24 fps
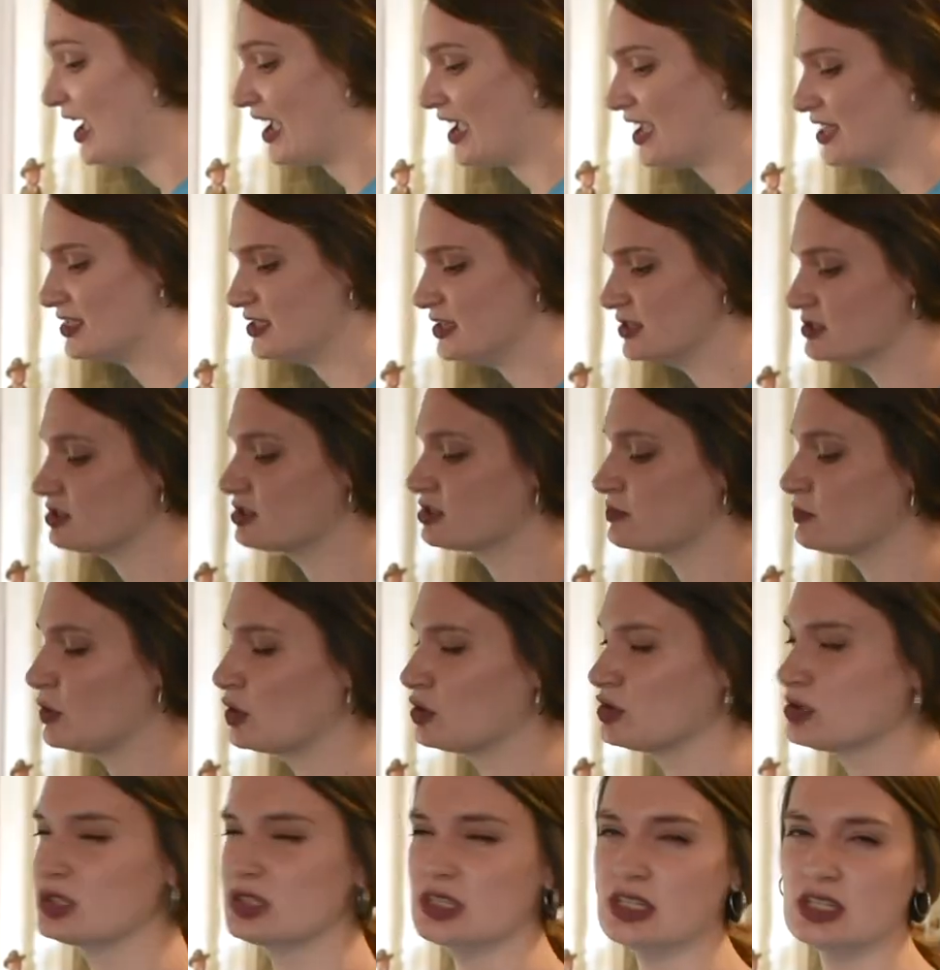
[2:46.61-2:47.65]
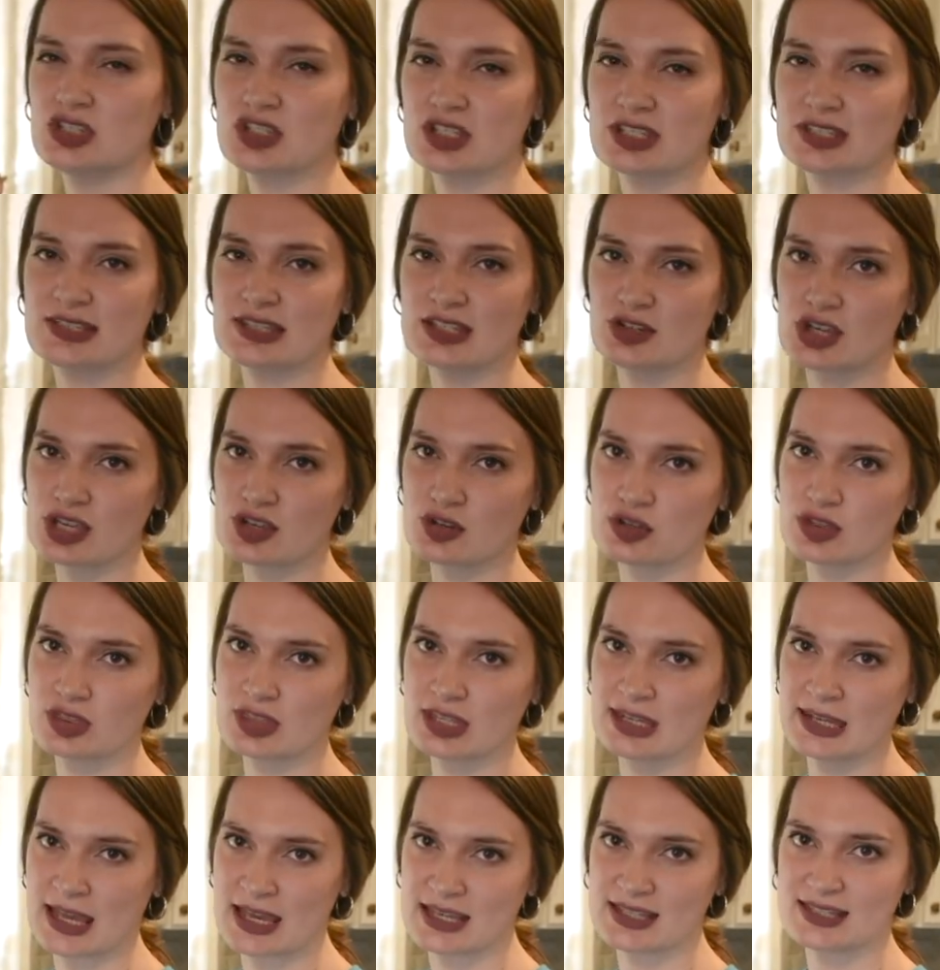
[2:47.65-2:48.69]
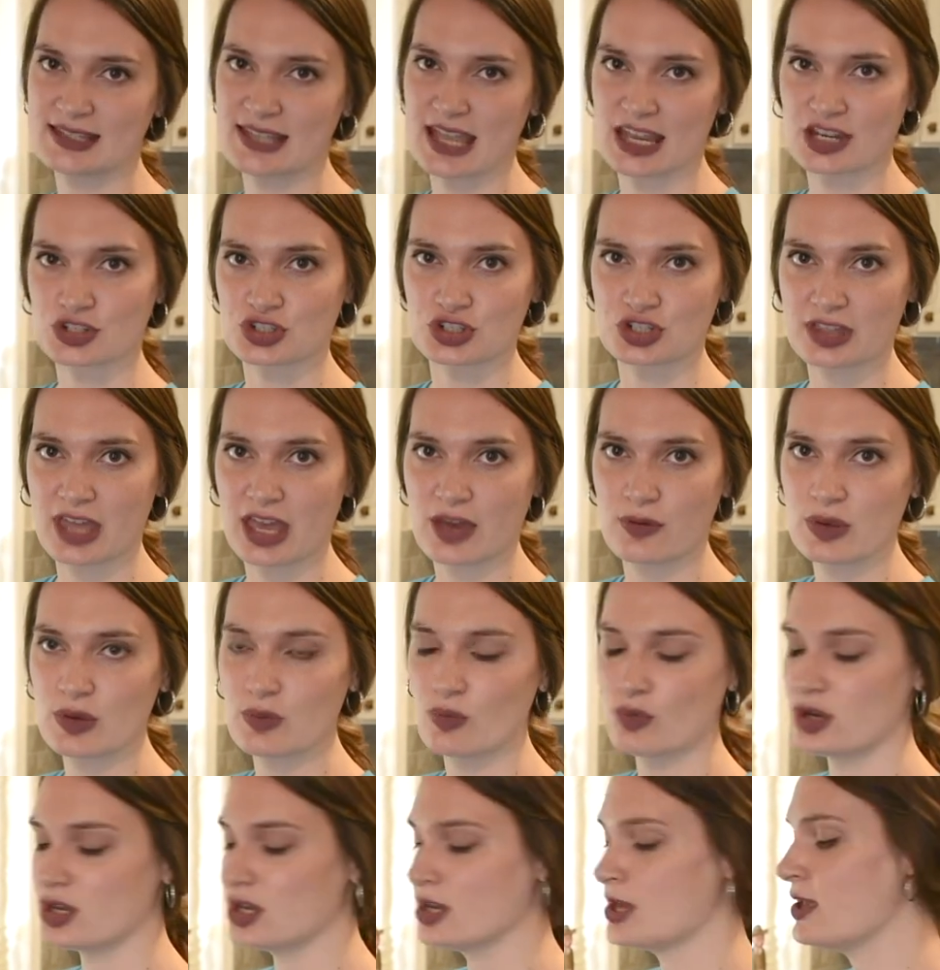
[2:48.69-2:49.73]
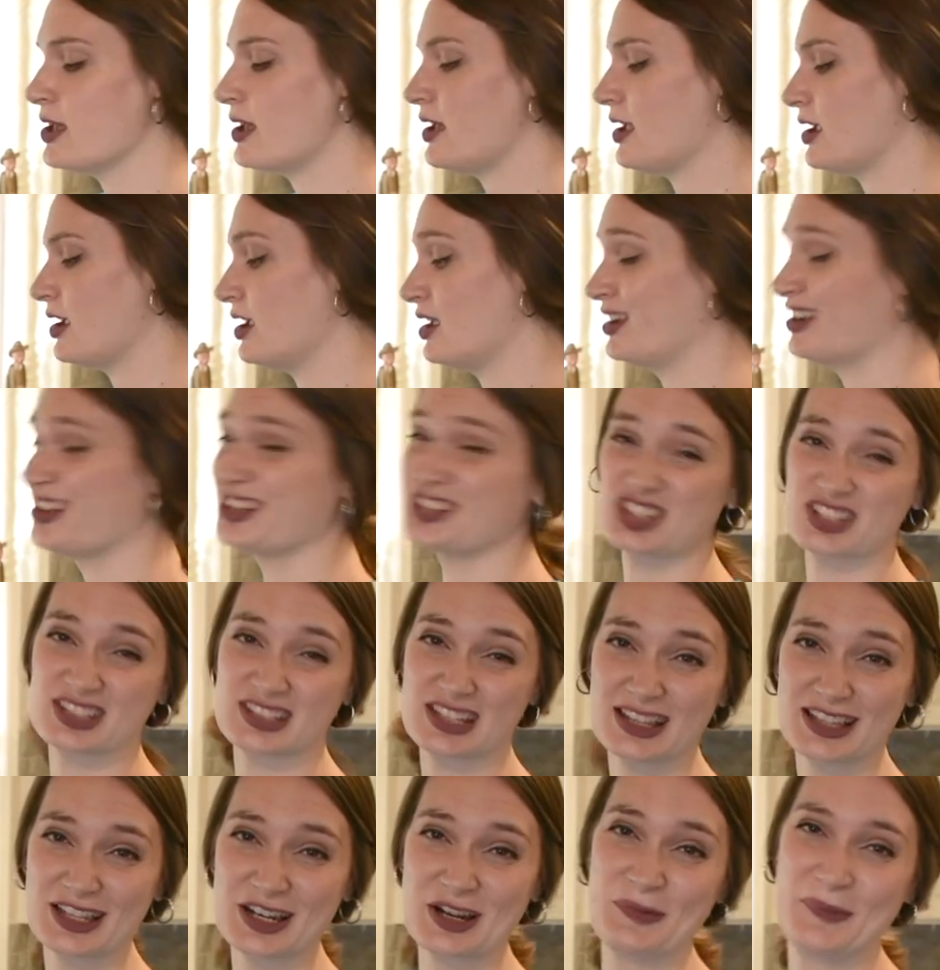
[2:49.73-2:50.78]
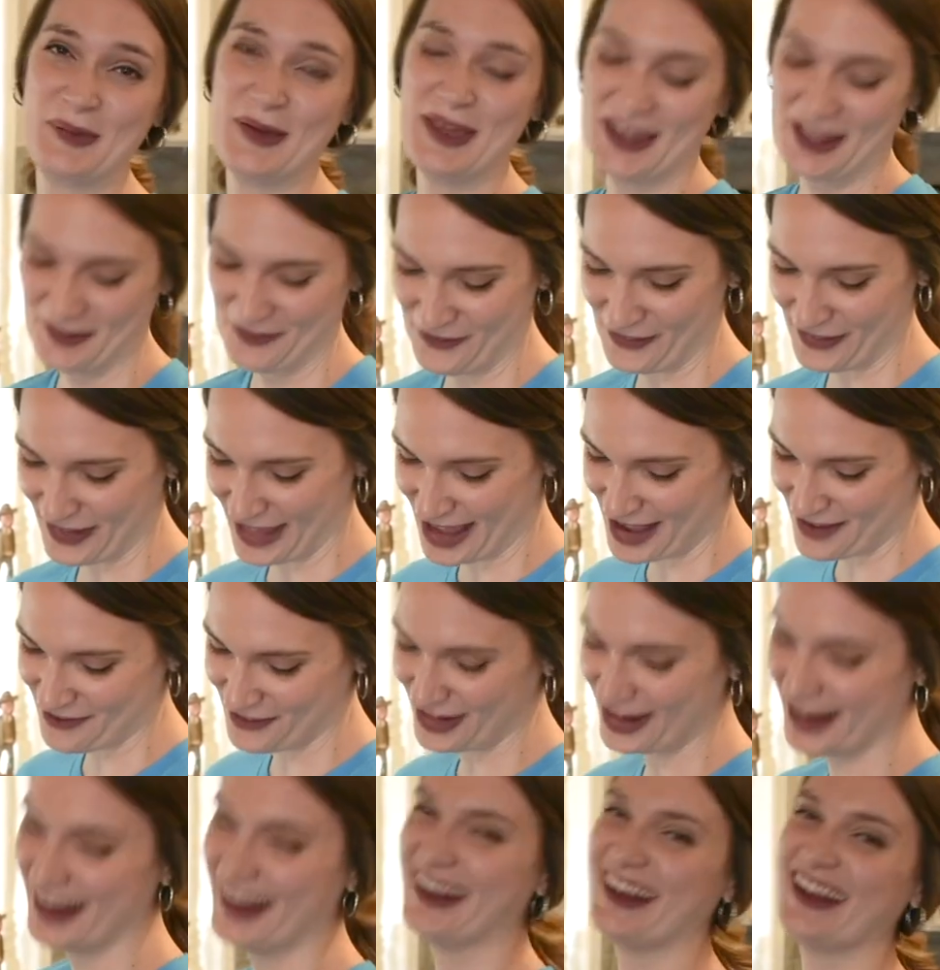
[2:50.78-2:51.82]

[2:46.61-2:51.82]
And this is mostly just to give the nice texture that we want and just a little bit of flavor.